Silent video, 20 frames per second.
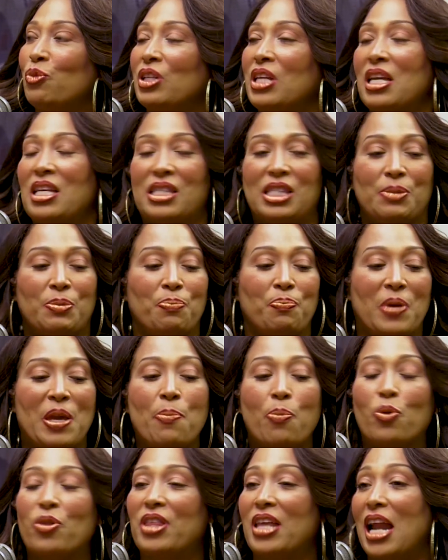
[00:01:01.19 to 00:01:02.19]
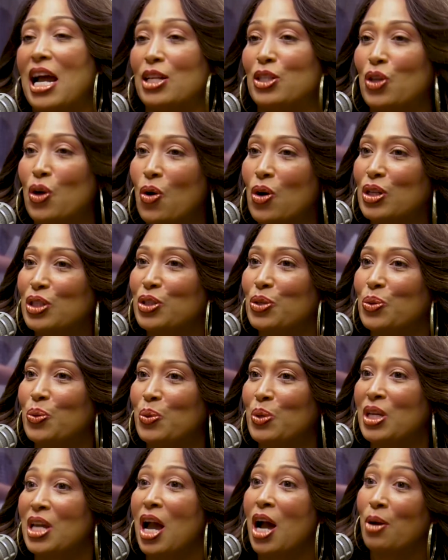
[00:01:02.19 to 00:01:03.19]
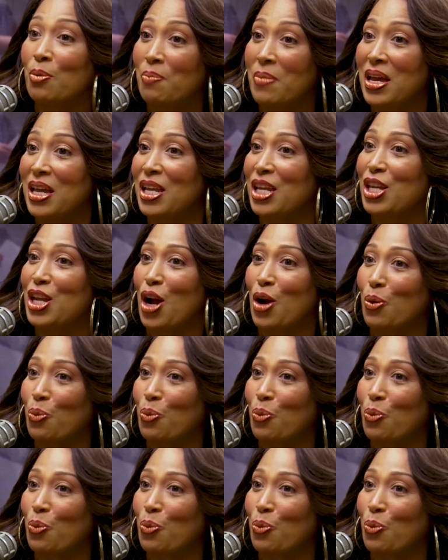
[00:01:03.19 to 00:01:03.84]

it's people that I talk to, young men and young